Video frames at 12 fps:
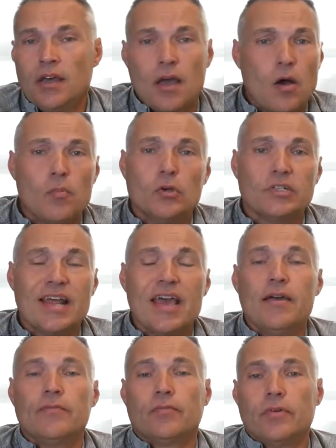Almost
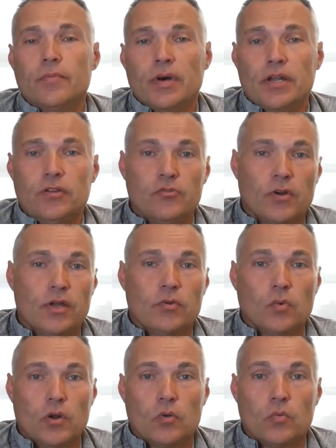everybody trained
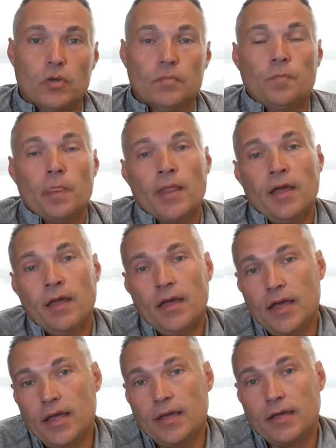one-on-one.
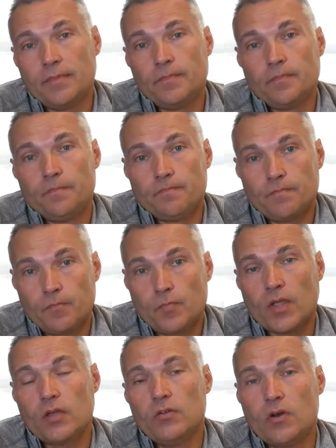And,
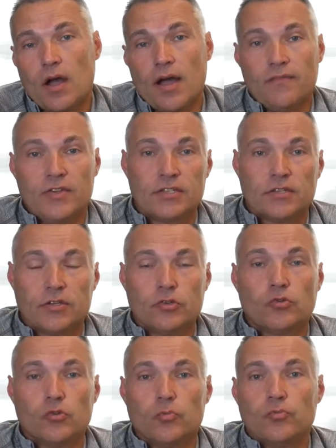obviously
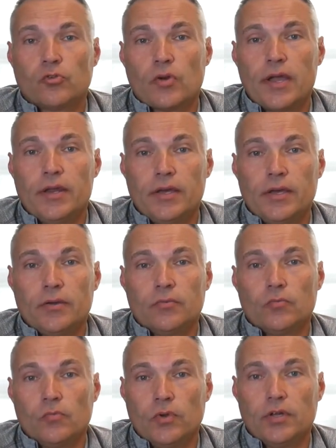group
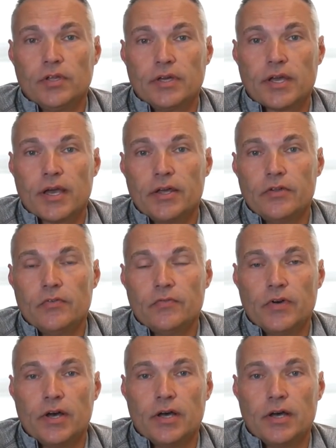training really kind
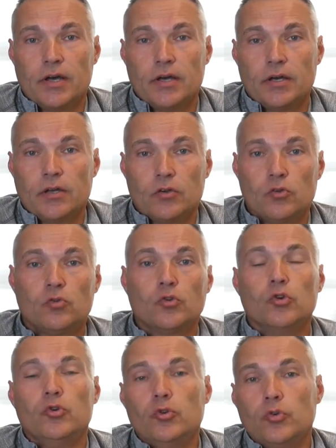of
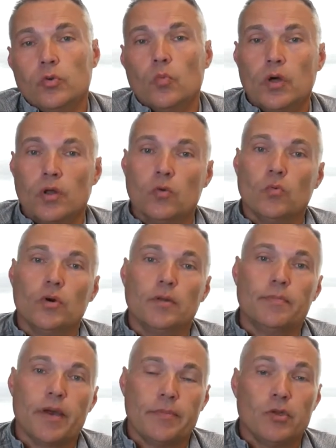grew and
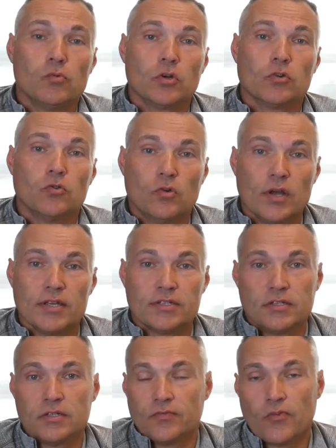one-on-one maybe
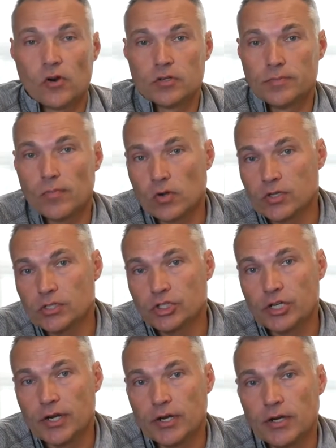regressed as far as market
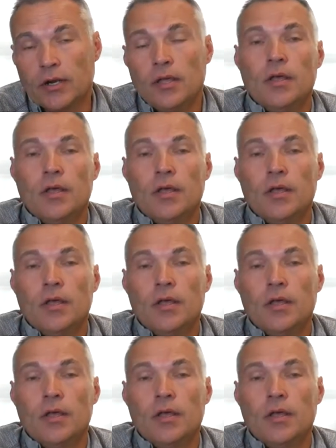share.